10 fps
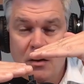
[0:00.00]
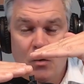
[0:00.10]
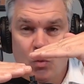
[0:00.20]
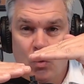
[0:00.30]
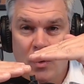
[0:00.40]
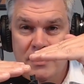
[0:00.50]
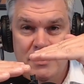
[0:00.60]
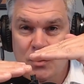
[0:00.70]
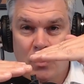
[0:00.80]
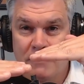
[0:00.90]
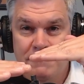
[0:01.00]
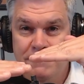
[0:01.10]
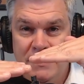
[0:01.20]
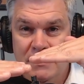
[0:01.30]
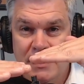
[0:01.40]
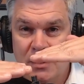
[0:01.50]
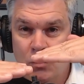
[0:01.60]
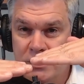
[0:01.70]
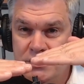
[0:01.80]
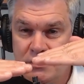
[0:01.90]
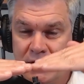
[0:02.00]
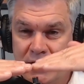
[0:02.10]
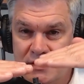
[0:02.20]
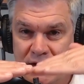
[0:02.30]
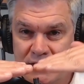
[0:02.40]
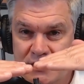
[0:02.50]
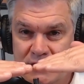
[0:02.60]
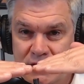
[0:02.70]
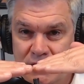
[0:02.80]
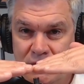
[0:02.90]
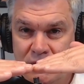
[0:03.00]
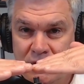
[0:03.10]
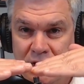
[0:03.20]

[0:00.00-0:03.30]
What you are feeling and what you get addicted to